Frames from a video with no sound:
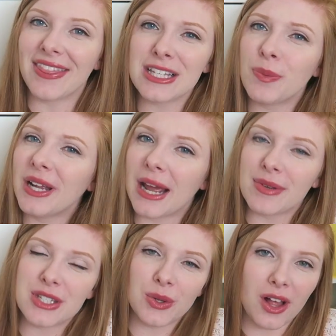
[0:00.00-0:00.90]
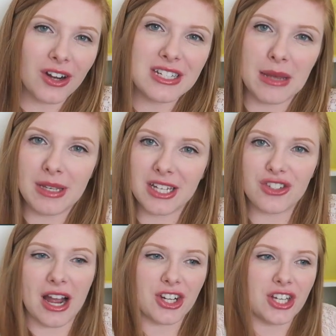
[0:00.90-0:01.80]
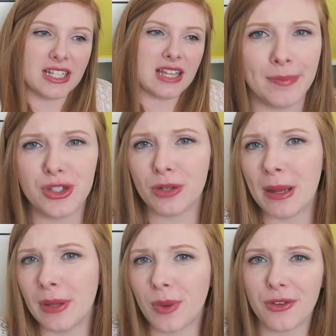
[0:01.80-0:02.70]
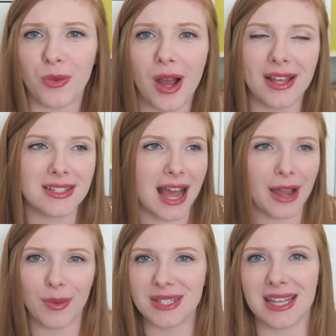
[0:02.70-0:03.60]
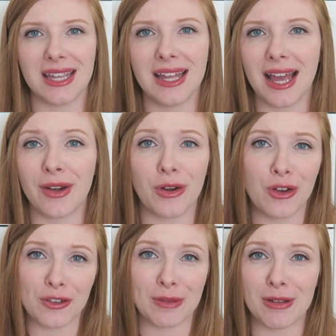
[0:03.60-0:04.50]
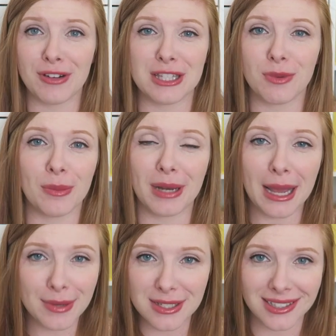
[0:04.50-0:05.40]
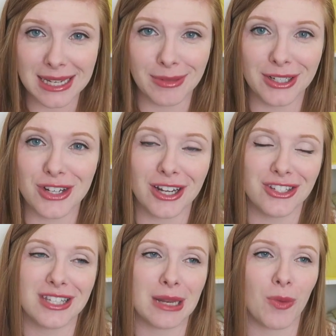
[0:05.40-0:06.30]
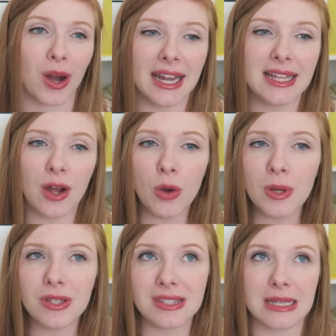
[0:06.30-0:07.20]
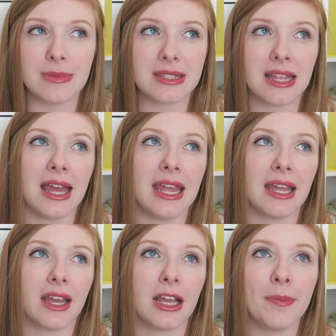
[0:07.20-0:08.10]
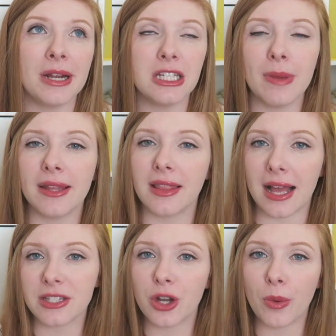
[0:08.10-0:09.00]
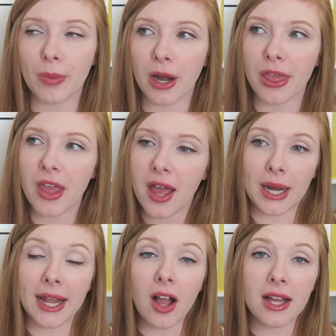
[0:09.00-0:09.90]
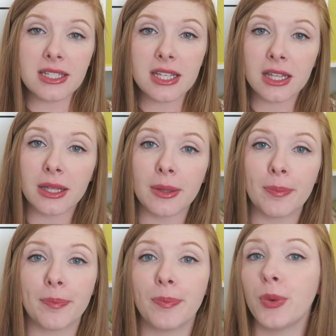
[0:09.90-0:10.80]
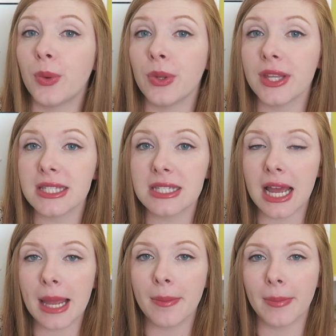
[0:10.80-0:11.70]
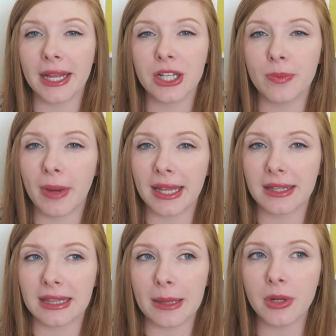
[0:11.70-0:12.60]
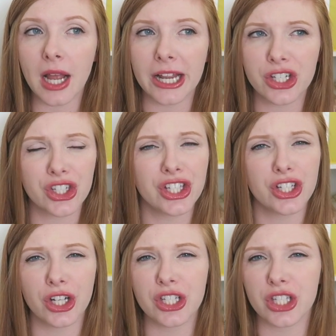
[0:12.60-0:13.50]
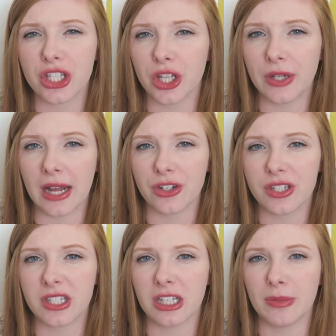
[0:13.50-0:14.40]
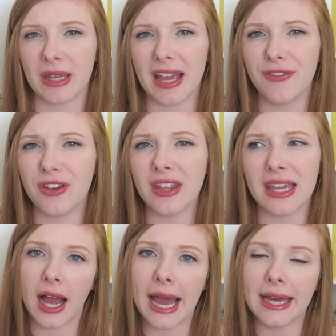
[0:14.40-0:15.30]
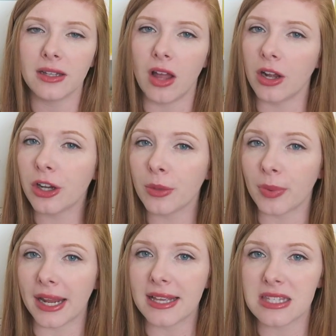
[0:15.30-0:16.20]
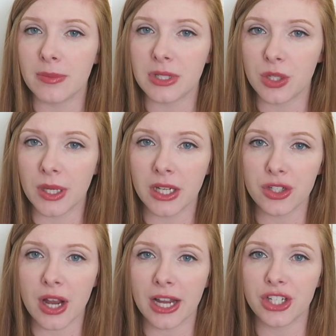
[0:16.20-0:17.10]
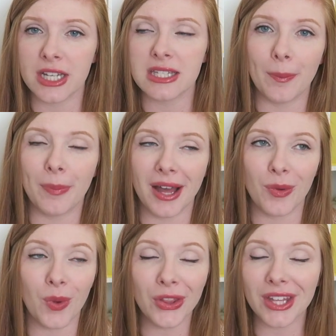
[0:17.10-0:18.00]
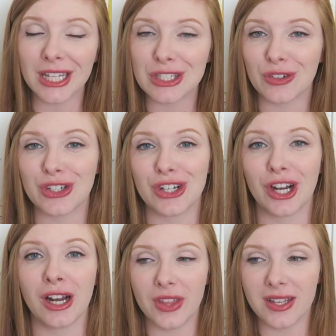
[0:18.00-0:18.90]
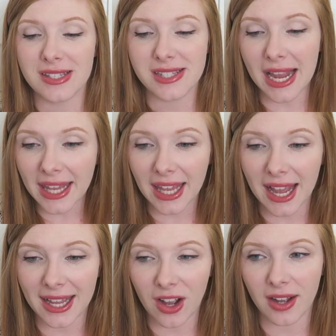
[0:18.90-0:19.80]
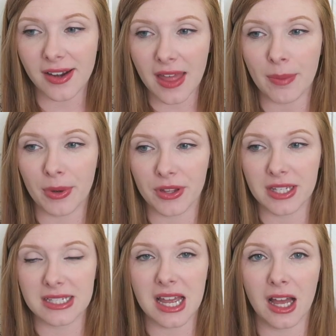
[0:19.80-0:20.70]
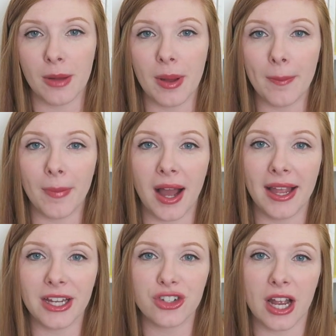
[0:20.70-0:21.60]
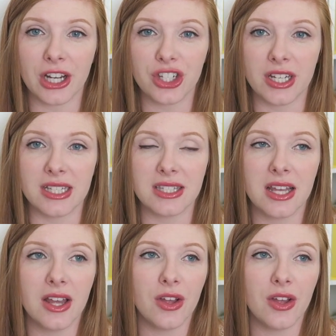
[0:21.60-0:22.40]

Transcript: At this point, I was no longer timing contractions. I'm sure my midwife was, I wasn't. I don't know if any of my friends were, but I was not timing contractions anymore. And it almost seems like, compared to my last home birth, when I got into the pool this time, my, my labor actually started to slow down just a little bit. I feel like I had longer breaks in between contractions, but one thing is for sure, the second I got into that birthing tub, my contractions